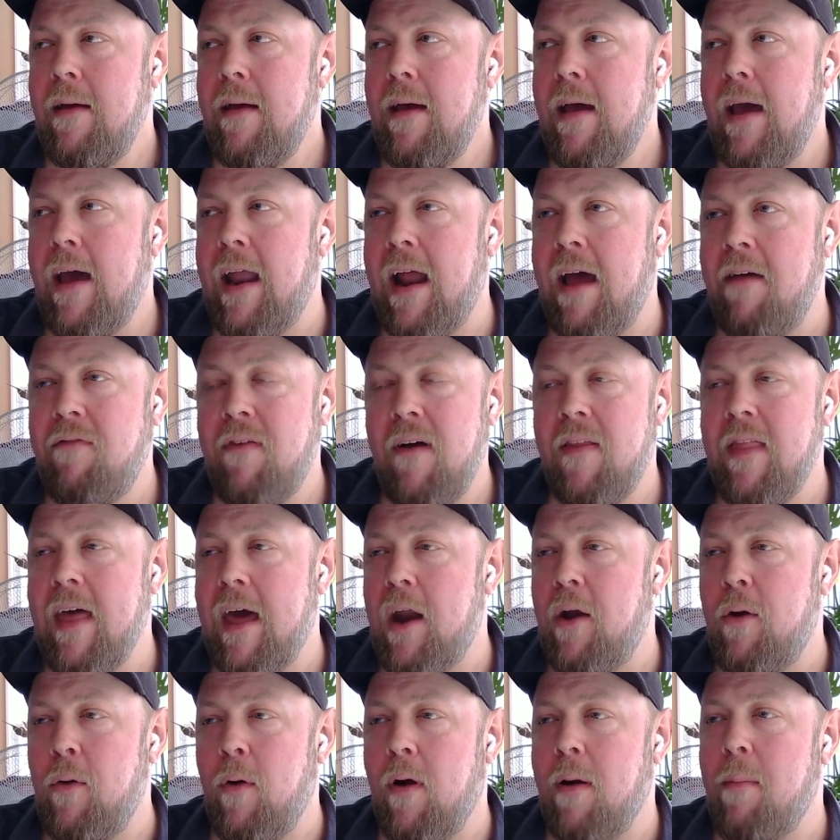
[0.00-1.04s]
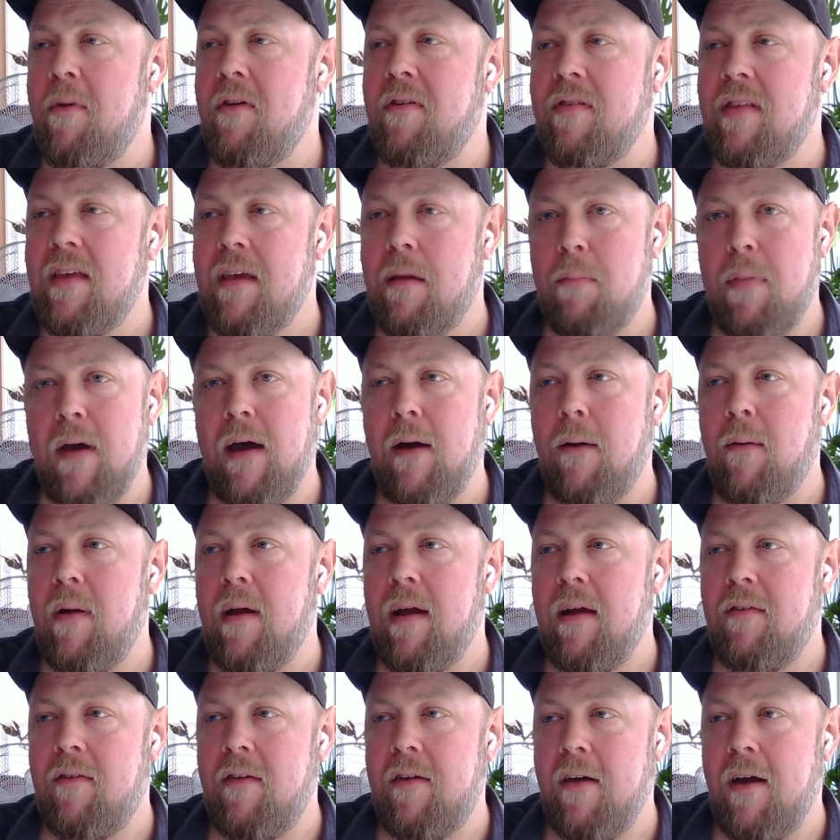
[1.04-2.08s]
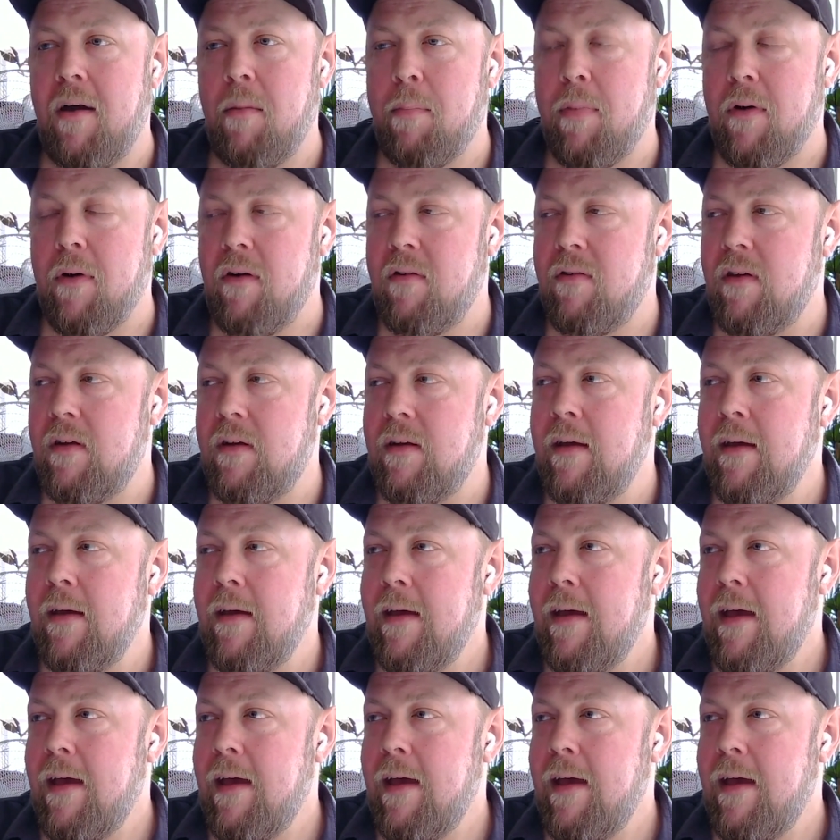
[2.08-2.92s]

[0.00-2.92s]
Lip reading: And I found that enormously empowering as a young person.